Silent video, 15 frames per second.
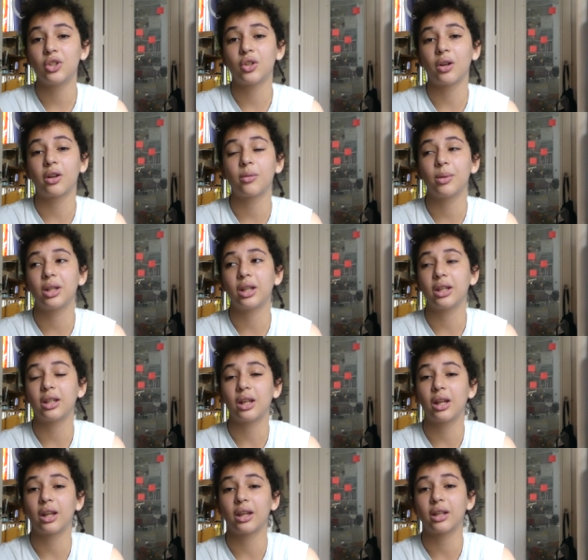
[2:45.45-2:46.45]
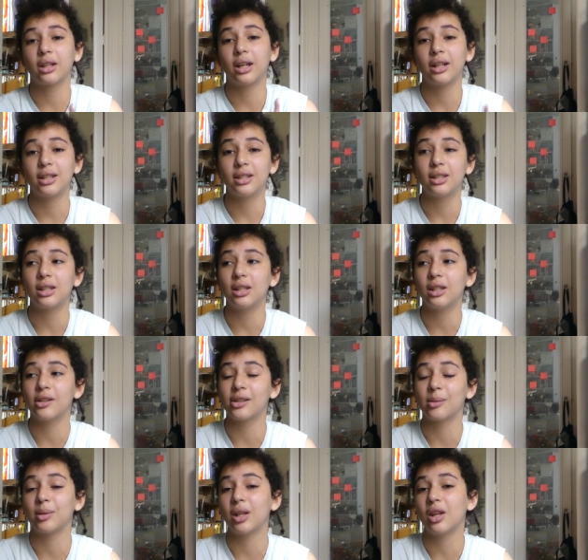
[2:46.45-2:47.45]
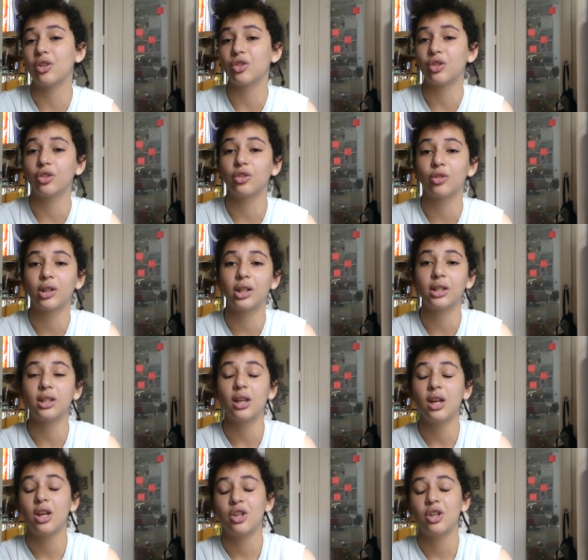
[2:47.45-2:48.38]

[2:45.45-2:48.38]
So I recommend like getting like an iced tea or something that has sugar in it.